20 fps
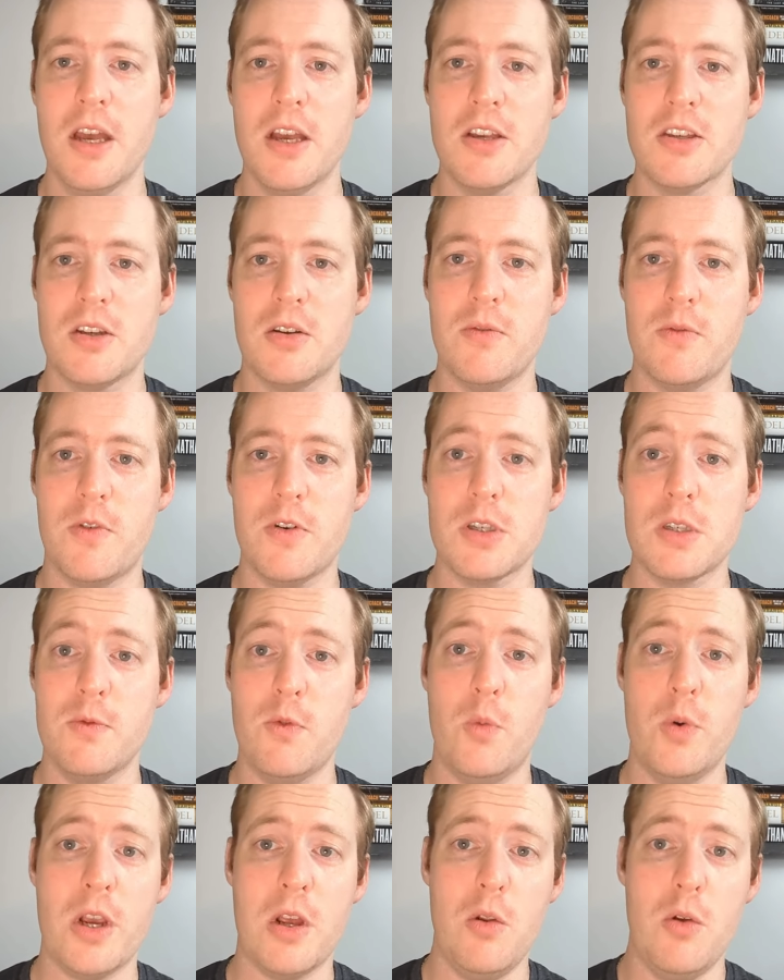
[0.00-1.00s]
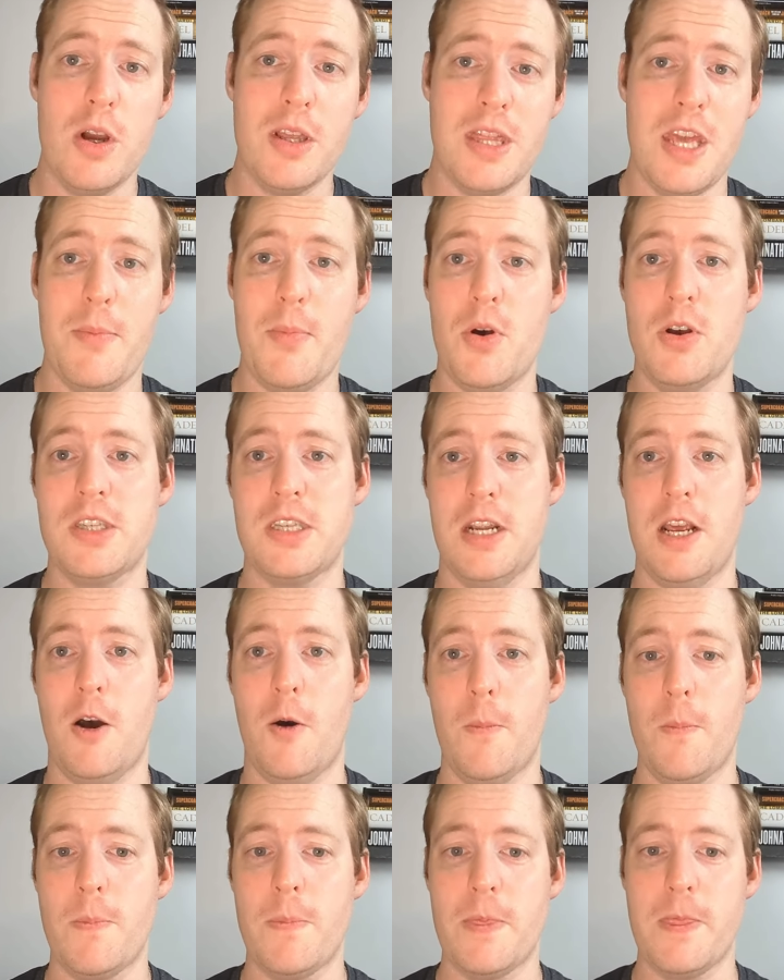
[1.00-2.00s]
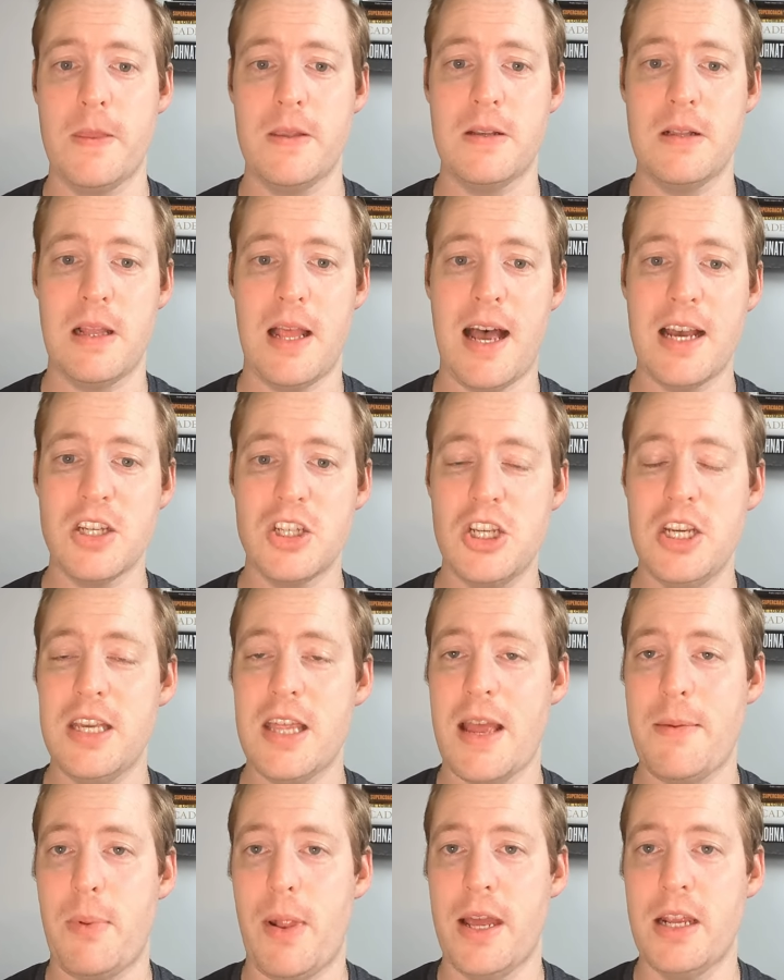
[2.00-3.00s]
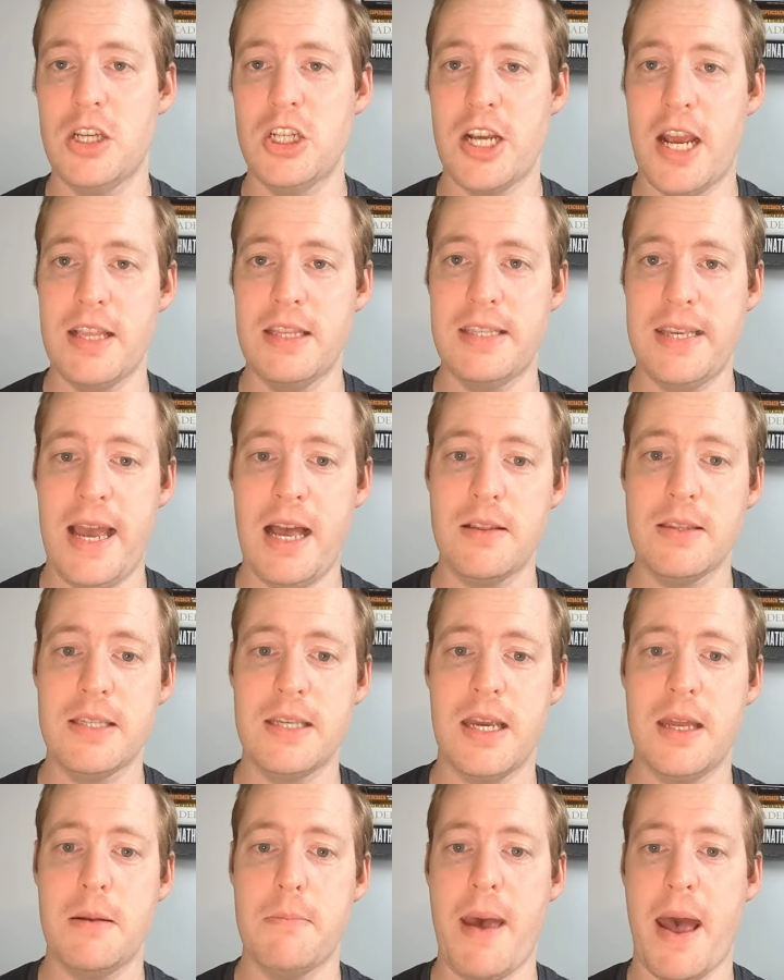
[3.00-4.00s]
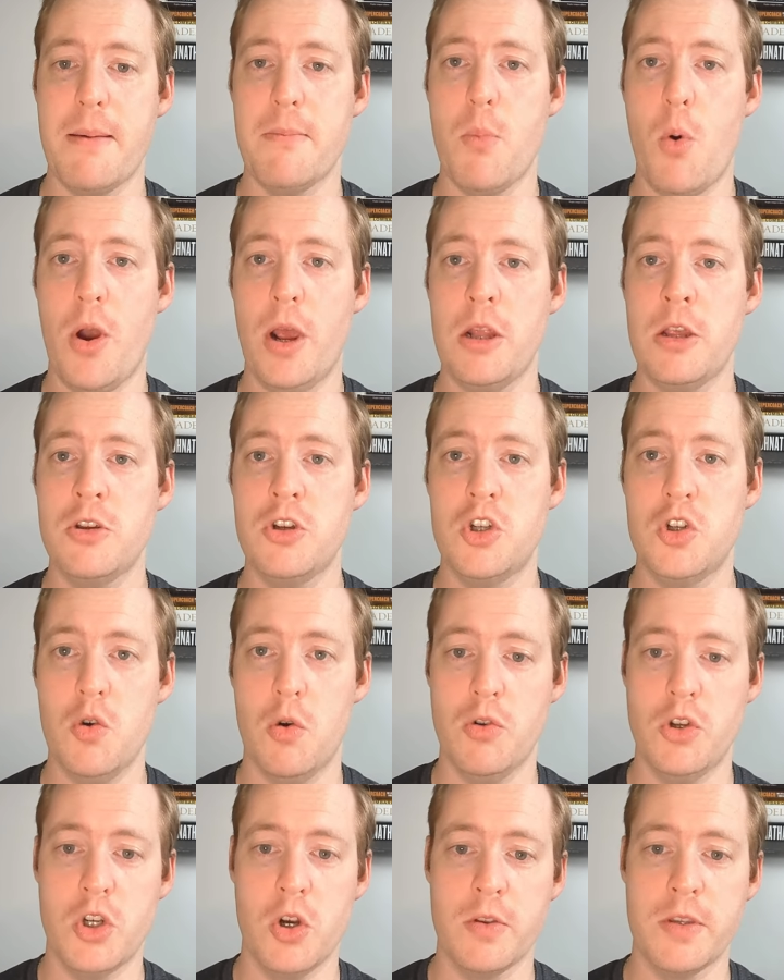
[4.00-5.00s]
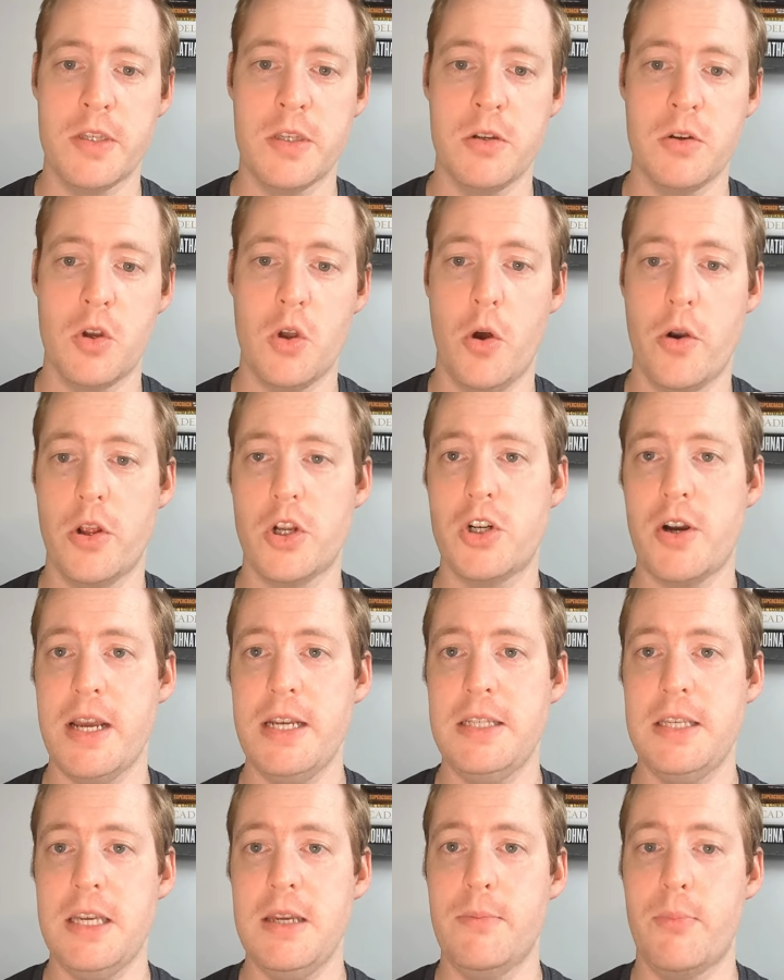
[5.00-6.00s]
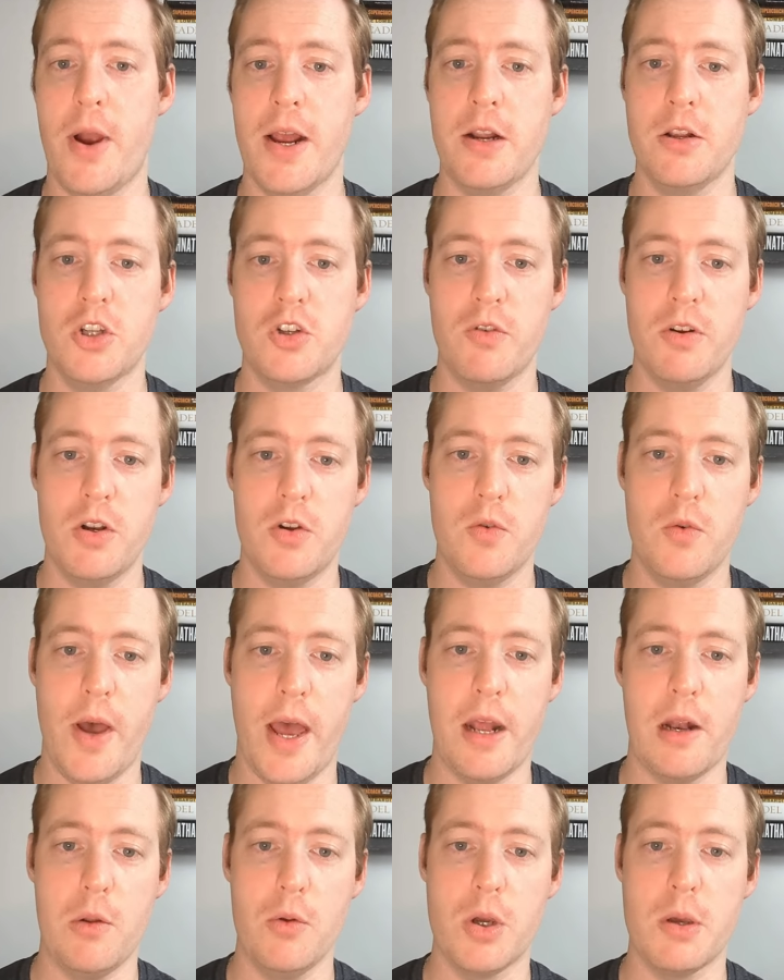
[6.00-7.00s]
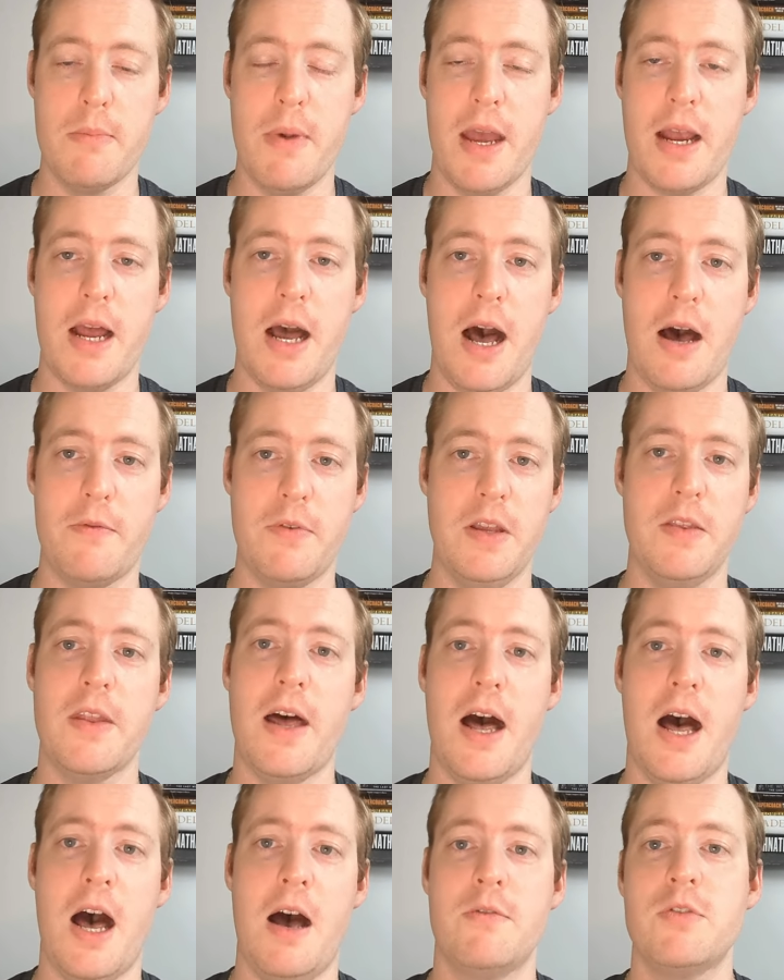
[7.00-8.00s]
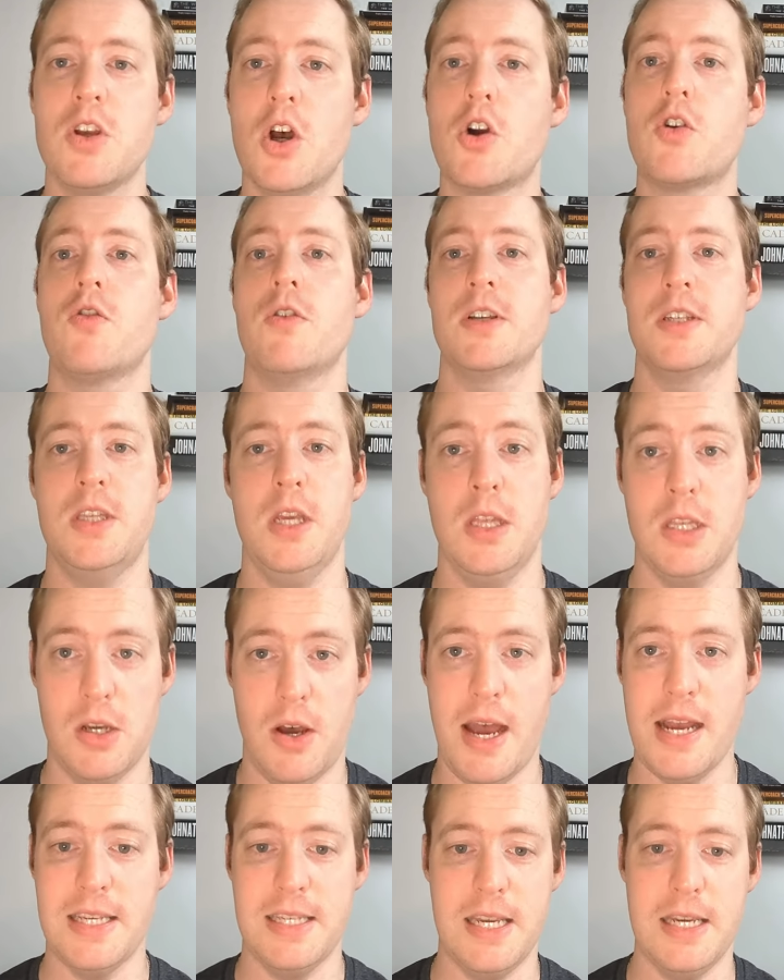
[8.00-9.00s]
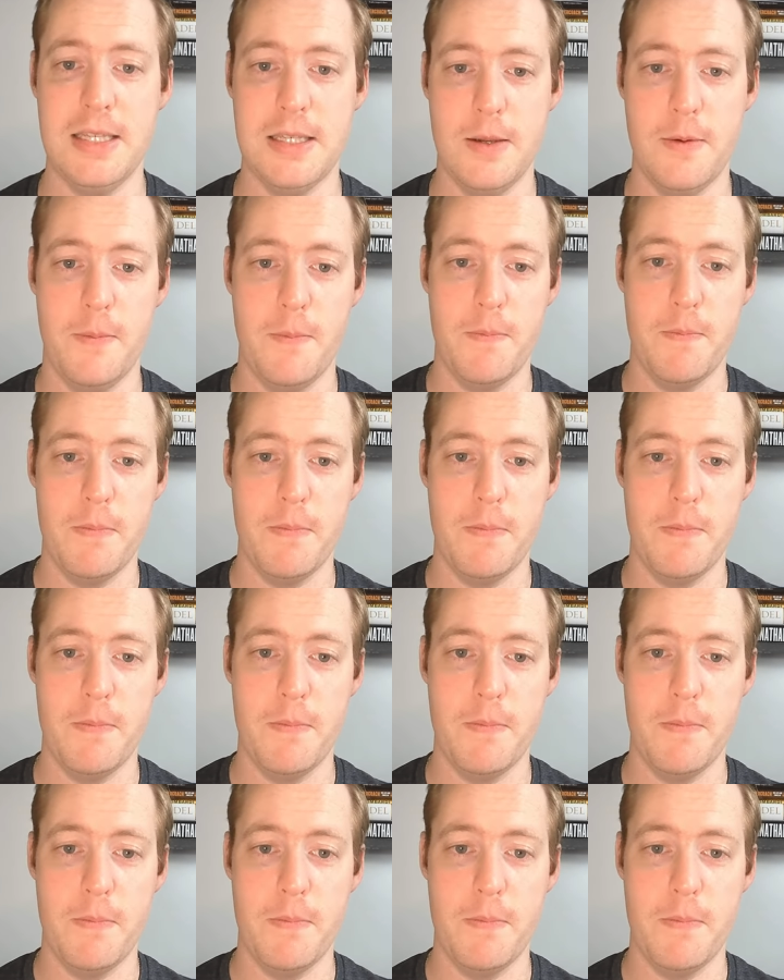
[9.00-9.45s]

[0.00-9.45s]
So first of all, we can look at their personnel. Last year, they played Chad Townsend, Matt Moylan, Sean Johnson, Connor Tracy, Braden Trindle, and Luke Metcalf in the halves across the entire season.